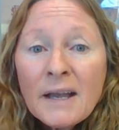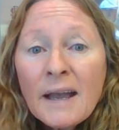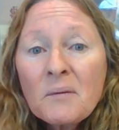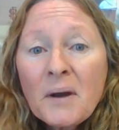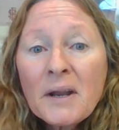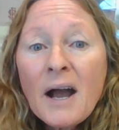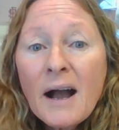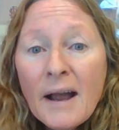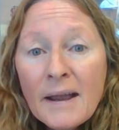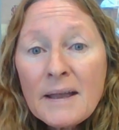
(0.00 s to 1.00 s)
And when
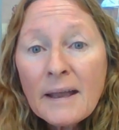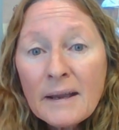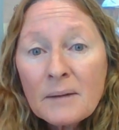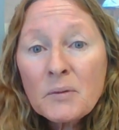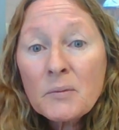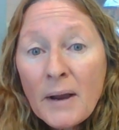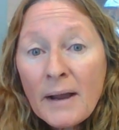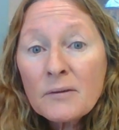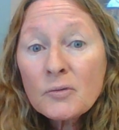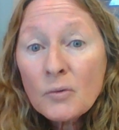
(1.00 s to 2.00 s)
I am
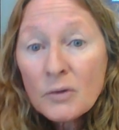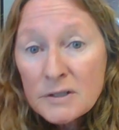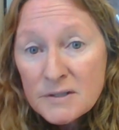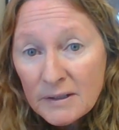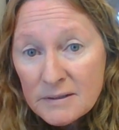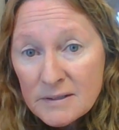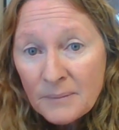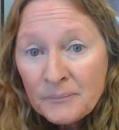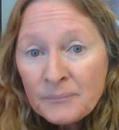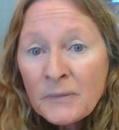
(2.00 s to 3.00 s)
around horses,
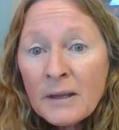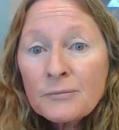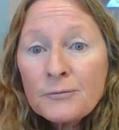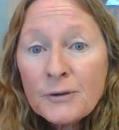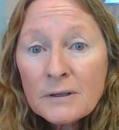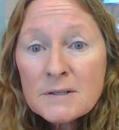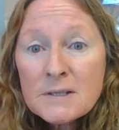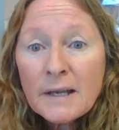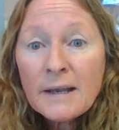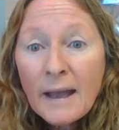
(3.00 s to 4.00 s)
it feels
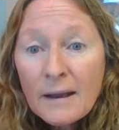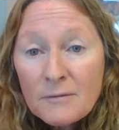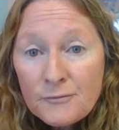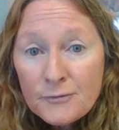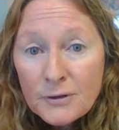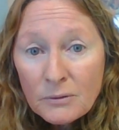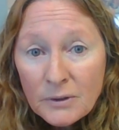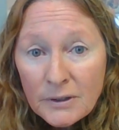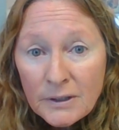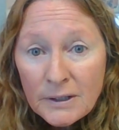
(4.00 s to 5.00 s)
like every
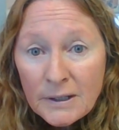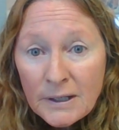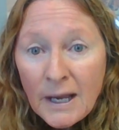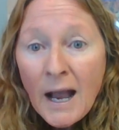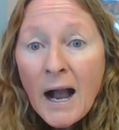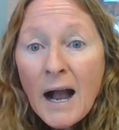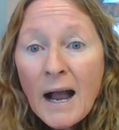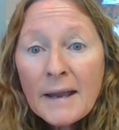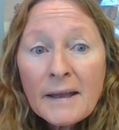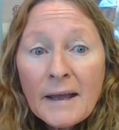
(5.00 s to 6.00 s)
week
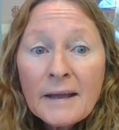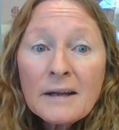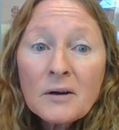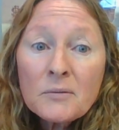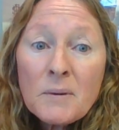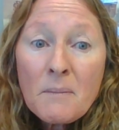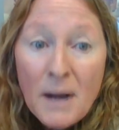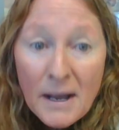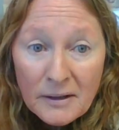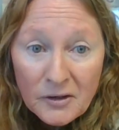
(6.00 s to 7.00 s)
I get a
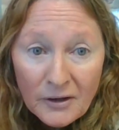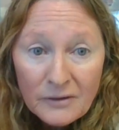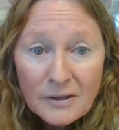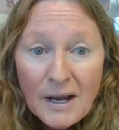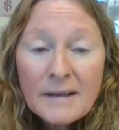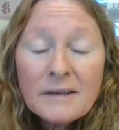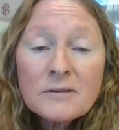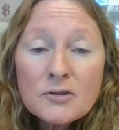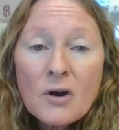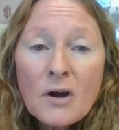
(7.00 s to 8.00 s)
reminder that I
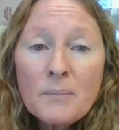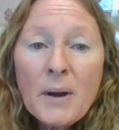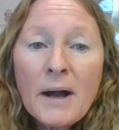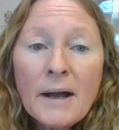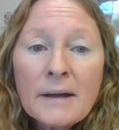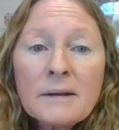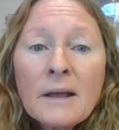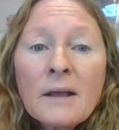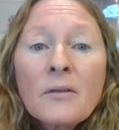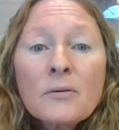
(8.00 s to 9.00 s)
can draw upon
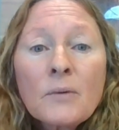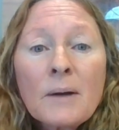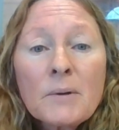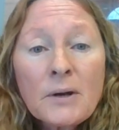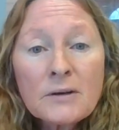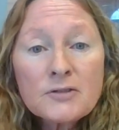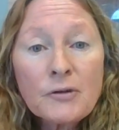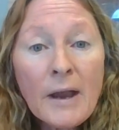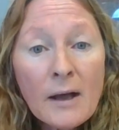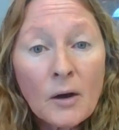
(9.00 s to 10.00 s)
the webinars
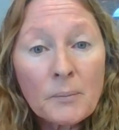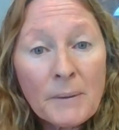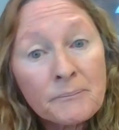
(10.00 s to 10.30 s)
for help,